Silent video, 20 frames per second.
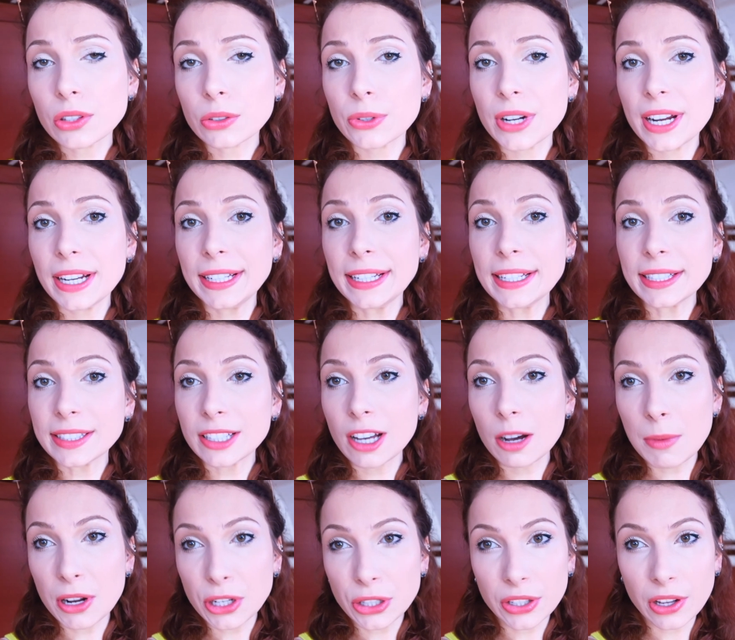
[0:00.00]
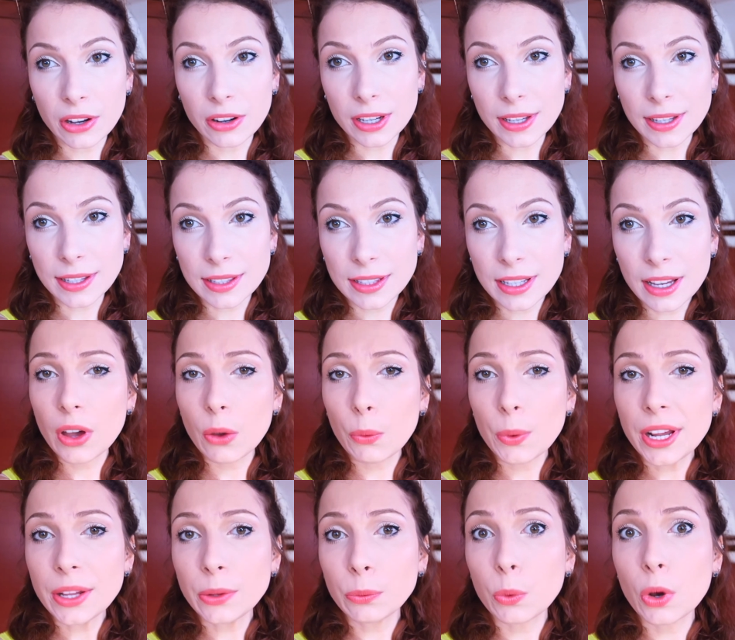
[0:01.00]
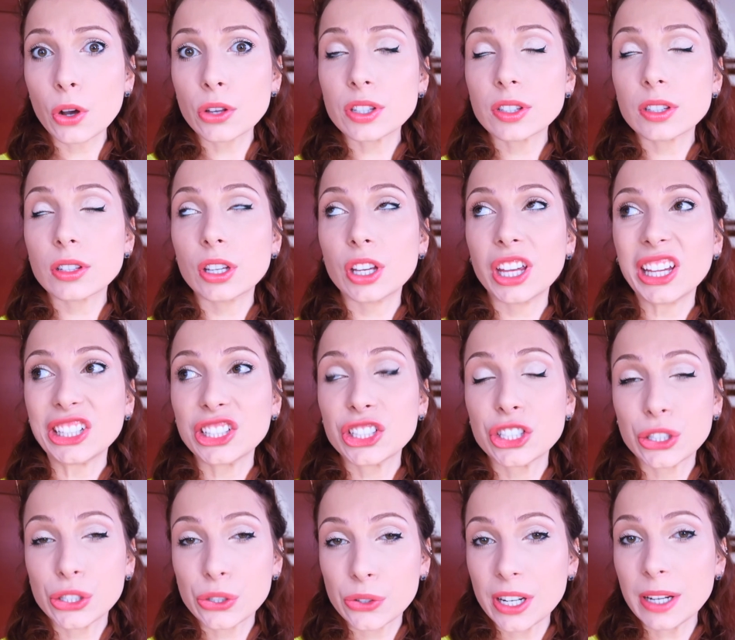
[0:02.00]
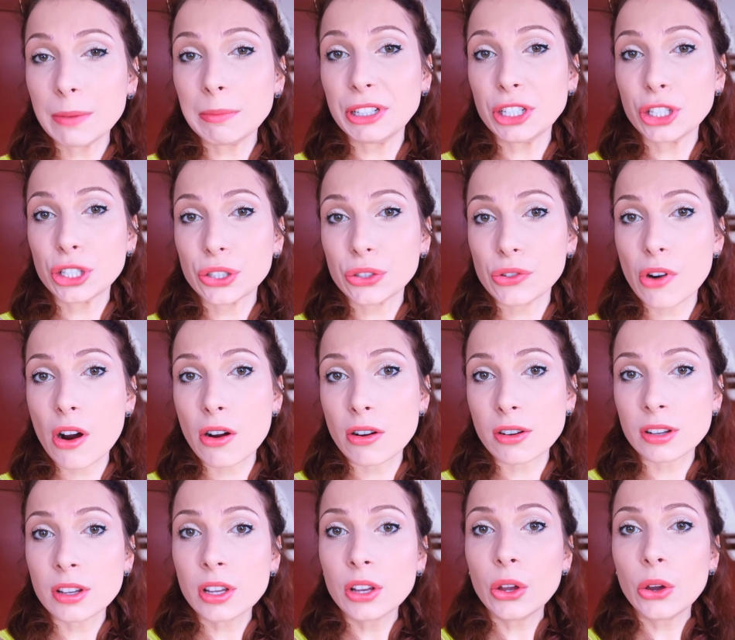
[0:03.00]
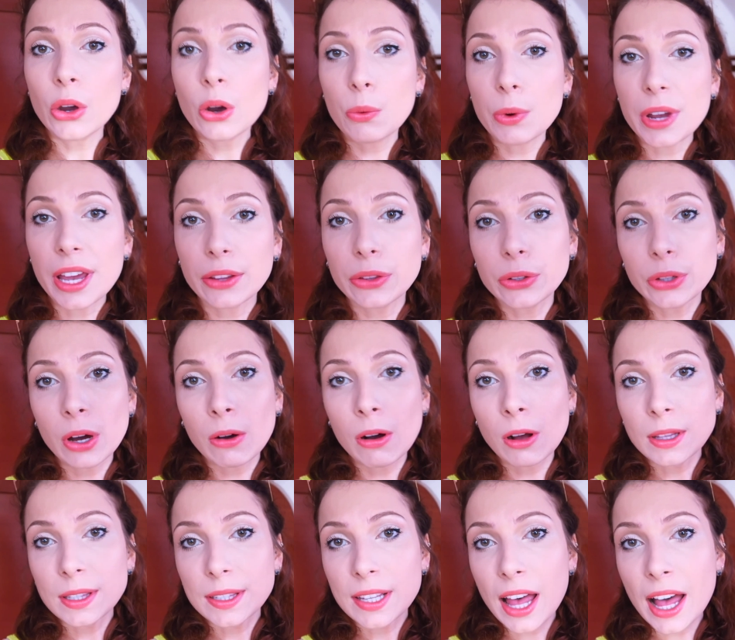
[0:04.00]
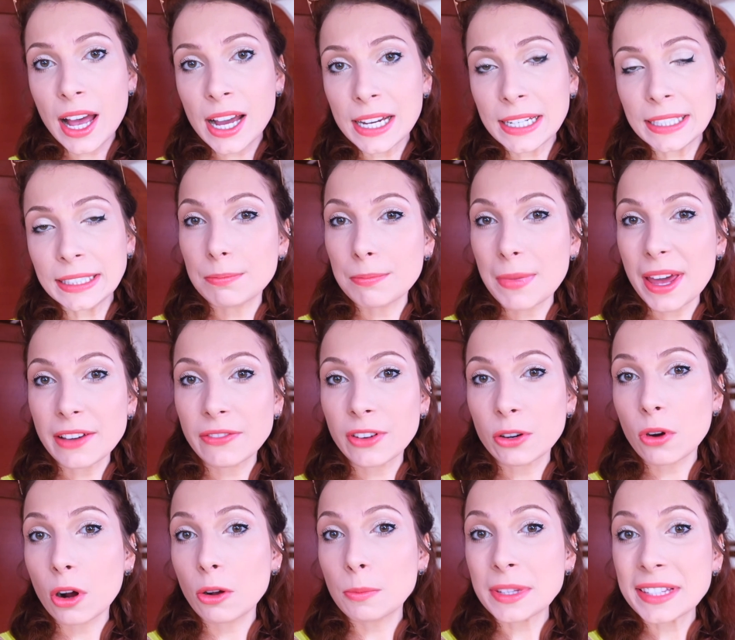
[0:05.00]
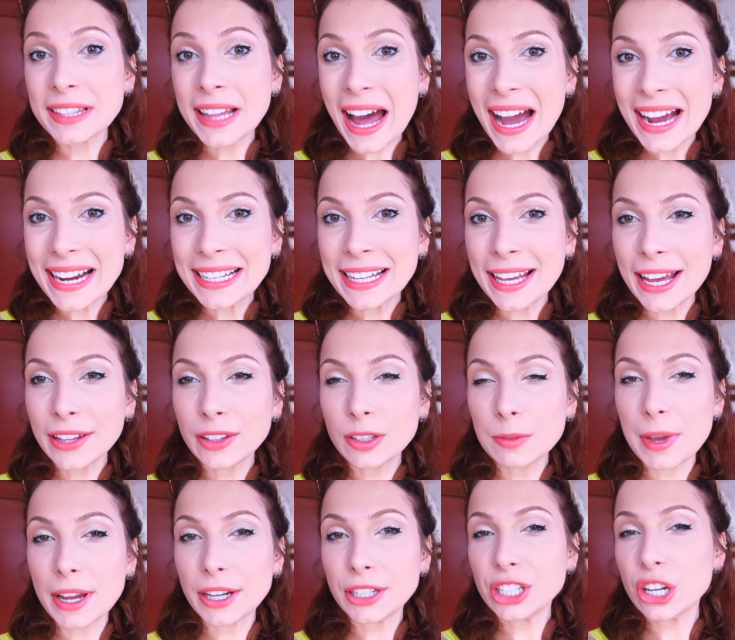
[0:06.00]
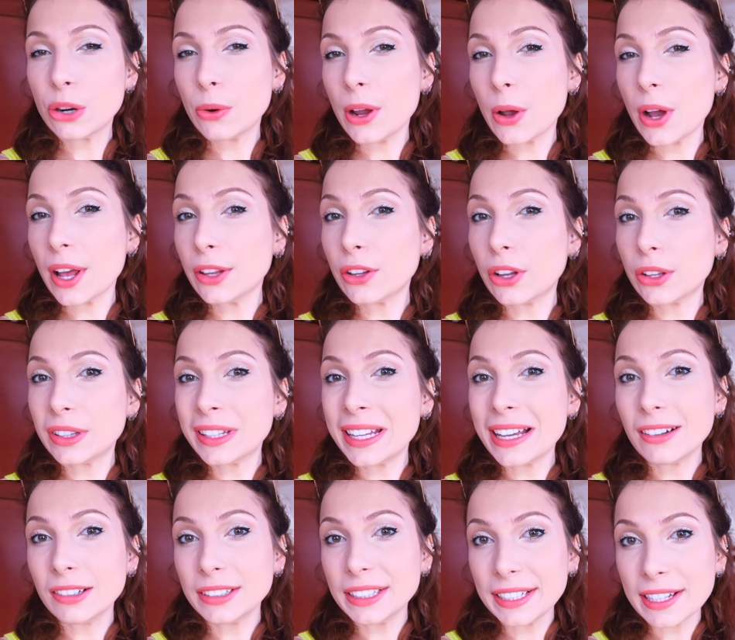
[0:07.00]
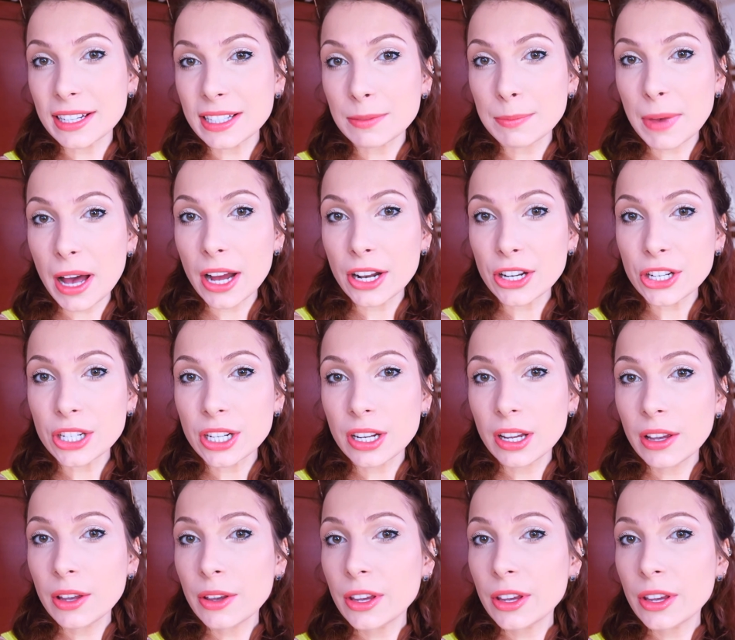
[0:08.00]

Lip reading: creating so much noise. The wind was extremely strong. We had to go outside, make the ropes tighter to make sure we were not tilting as much,